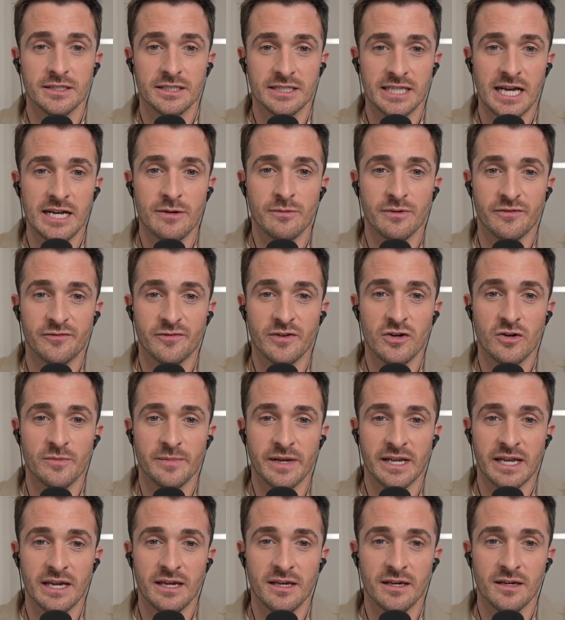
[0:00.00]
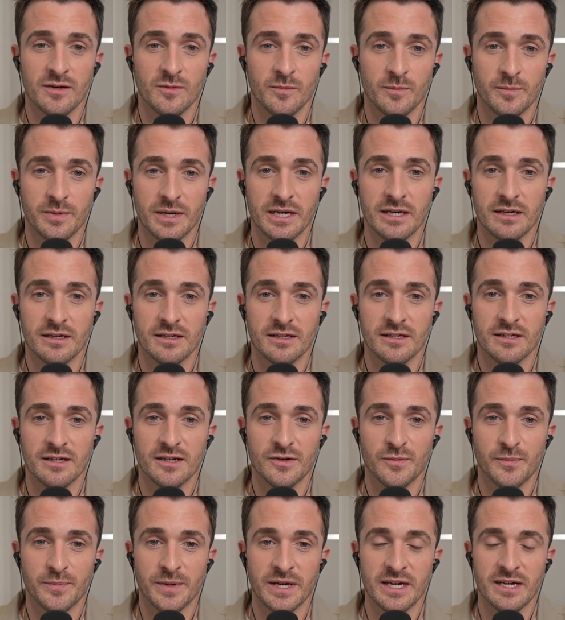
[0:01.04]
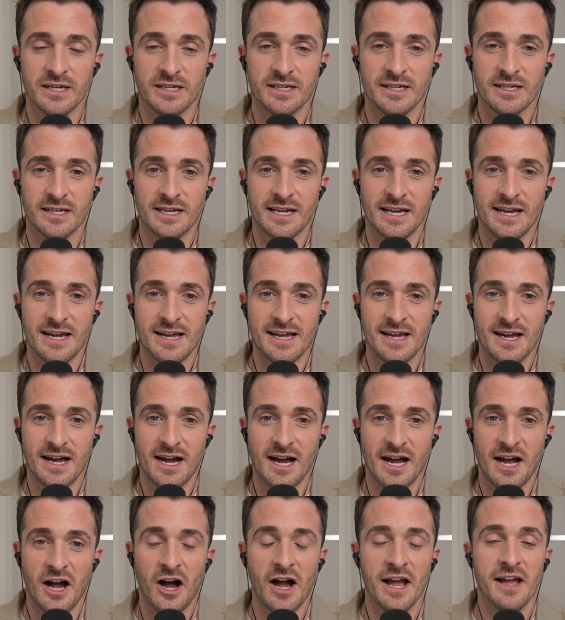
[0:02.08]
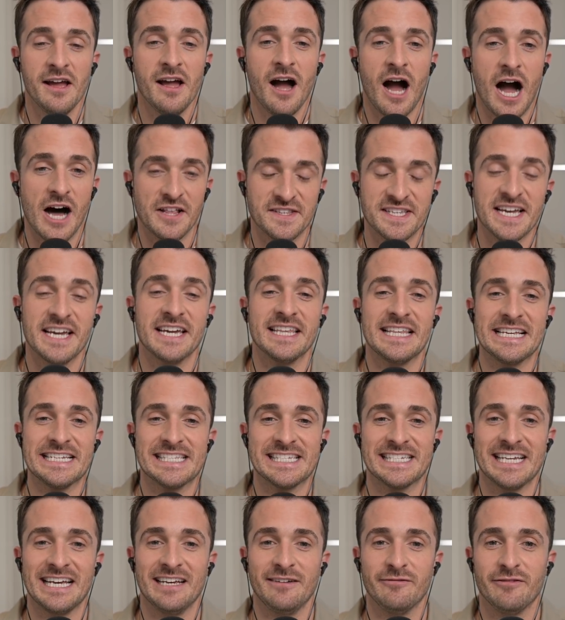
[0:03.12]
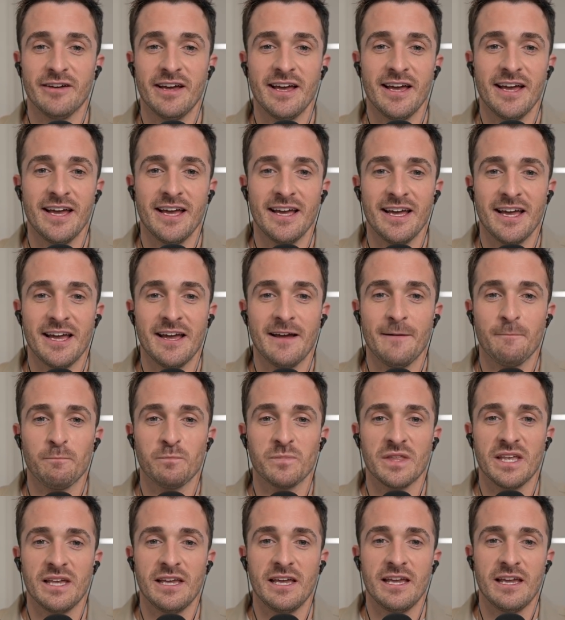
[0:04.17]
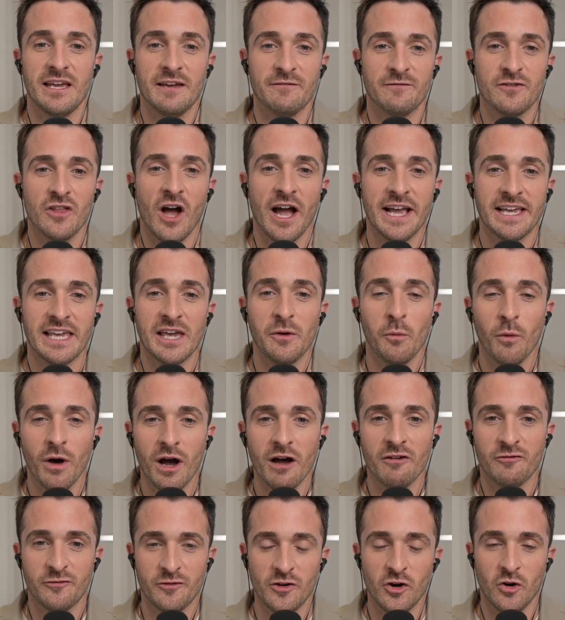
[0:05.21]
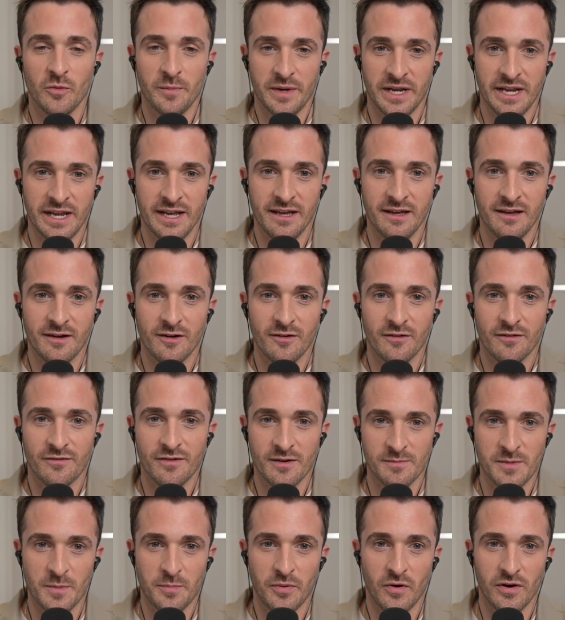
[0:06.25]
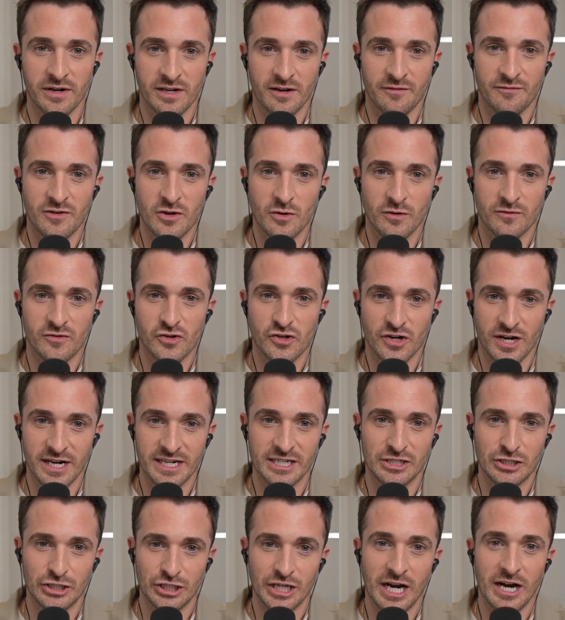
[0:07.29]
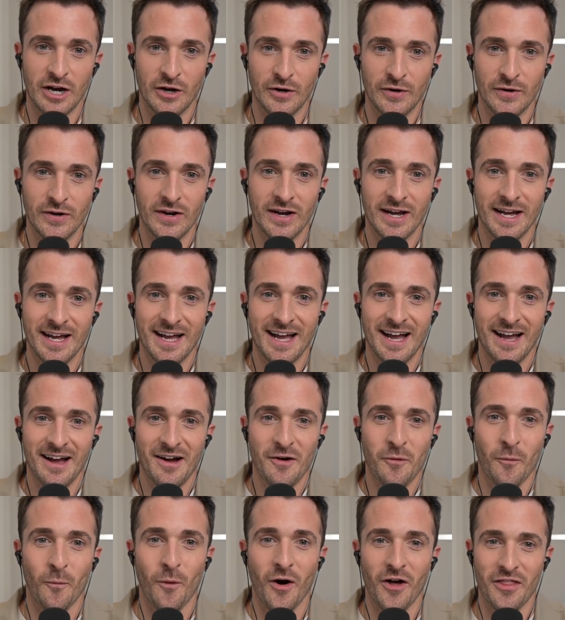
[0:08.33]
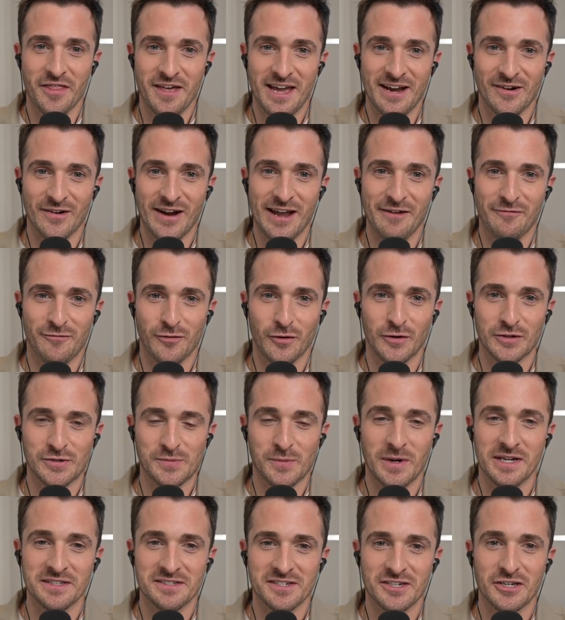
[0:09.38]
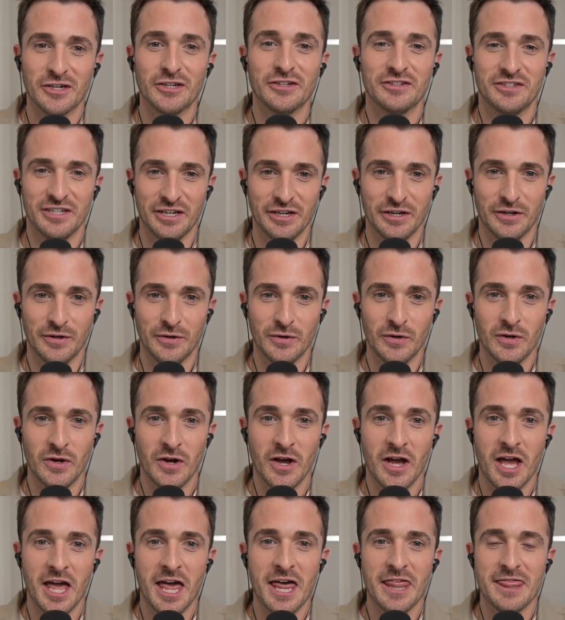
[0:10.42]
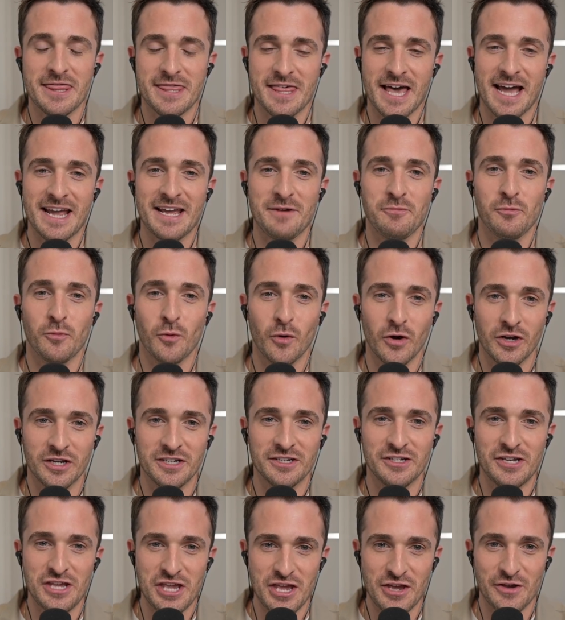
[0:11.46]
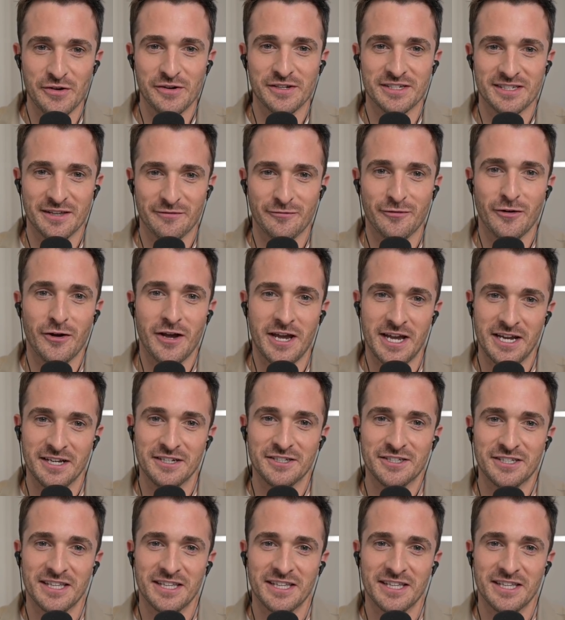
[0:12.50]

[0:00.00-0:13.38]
They were filming it, but but I I'll tell you this, Steve. If Nike were filming it from the point of view of trying to show what their Air Force Ones could do, they wouldn't use the footage.